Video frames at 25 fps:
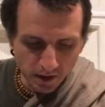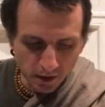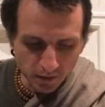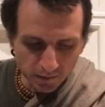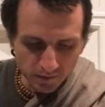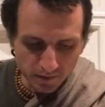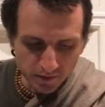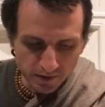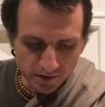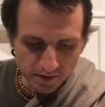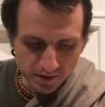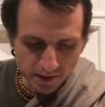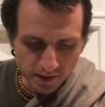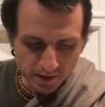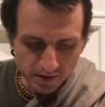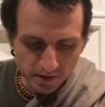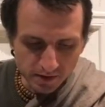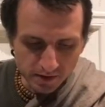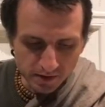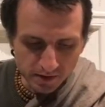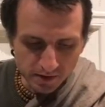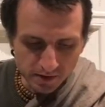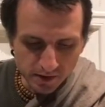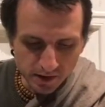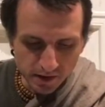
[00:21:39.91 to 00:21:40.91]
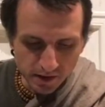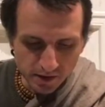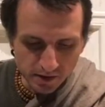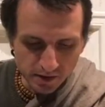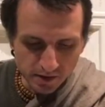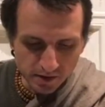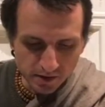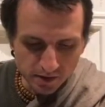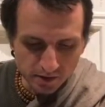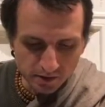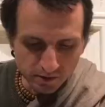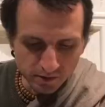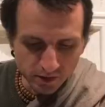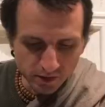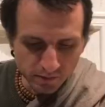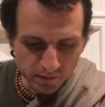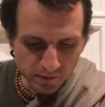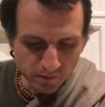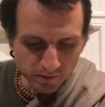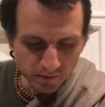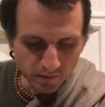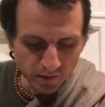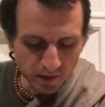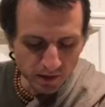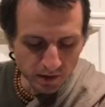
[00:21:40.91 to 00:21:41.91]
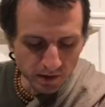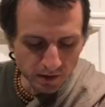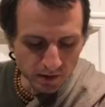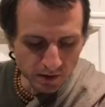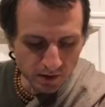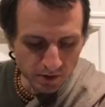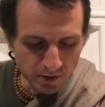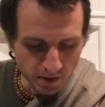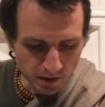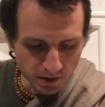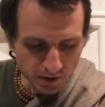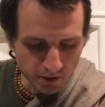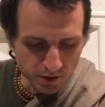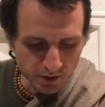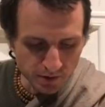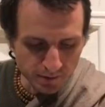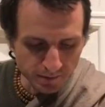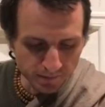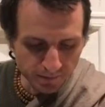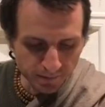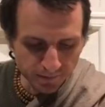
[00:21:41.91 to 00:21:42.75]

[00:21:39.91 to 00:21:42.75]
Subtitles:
of the saints and sages in terms of Vedic injunction.